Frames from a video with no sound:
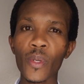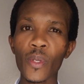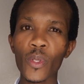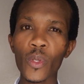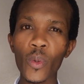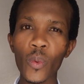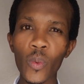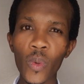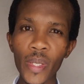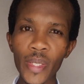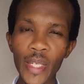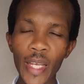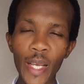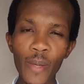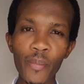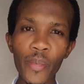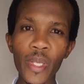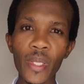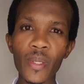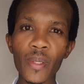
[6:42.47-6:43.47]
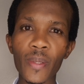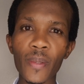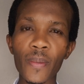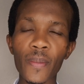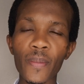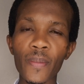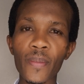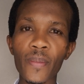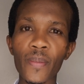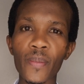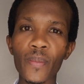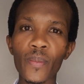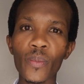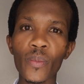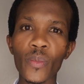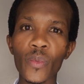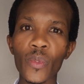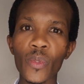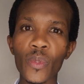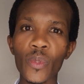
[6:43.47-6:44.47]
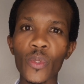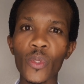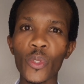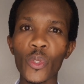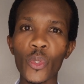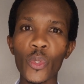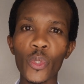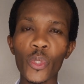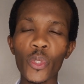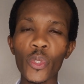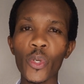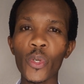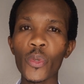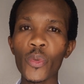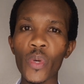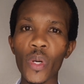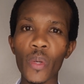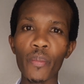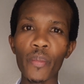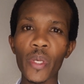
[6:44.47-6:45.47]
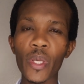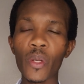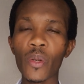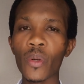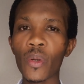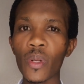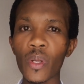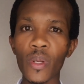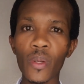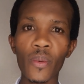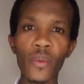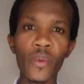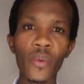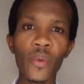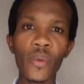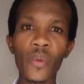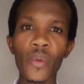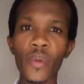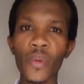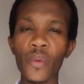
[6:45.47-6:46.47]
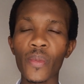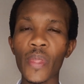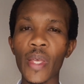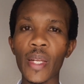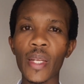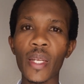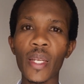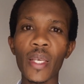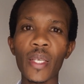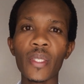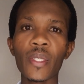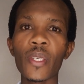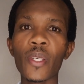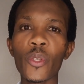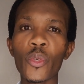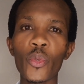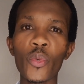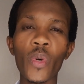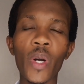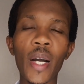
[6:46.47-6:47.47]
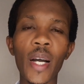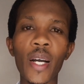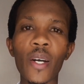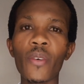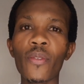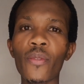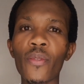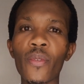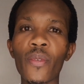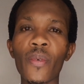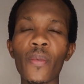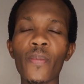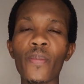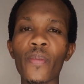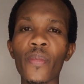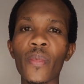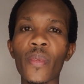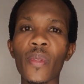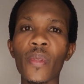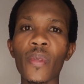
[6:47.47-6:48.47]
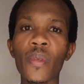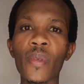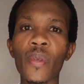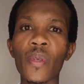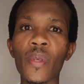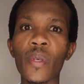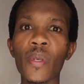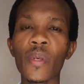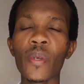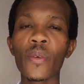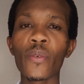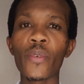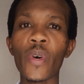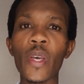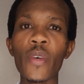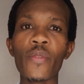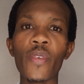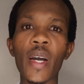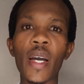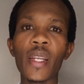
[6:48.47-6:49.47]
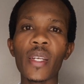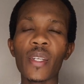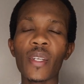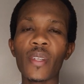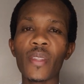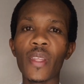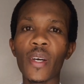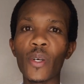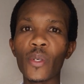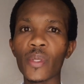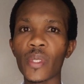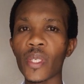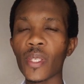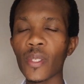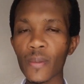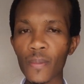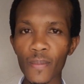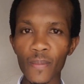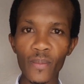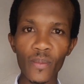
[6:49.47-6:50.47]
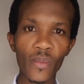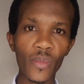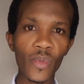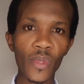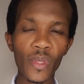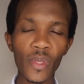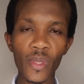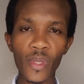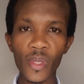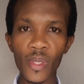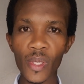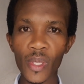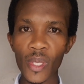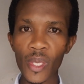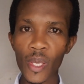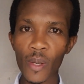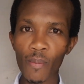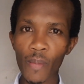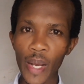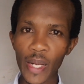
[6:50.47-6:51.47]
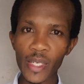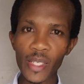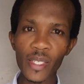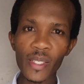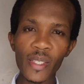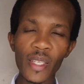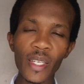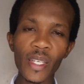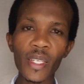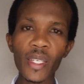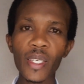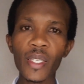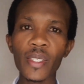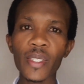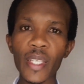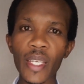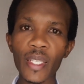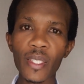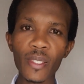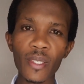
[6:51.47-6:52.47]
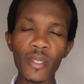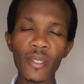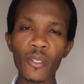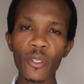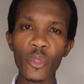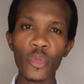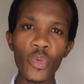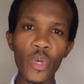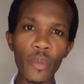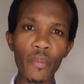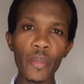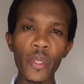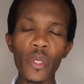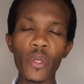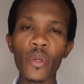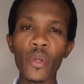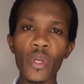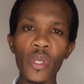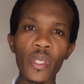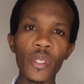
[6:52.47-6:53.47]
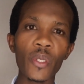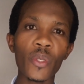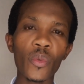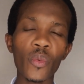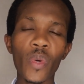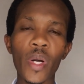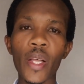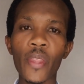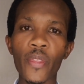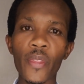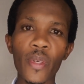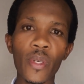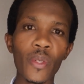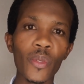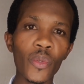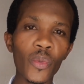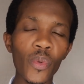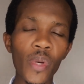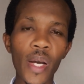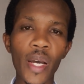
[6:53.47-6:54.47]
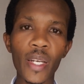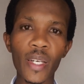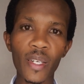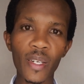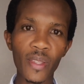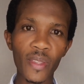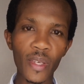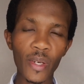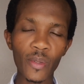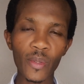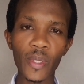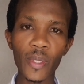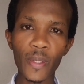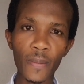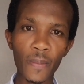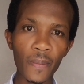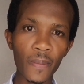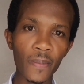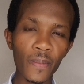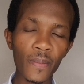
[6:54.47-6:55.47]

So what happens? You show your payroll that, let's say, you have 500,000, but in the real sense, your payroll is worth 200,000.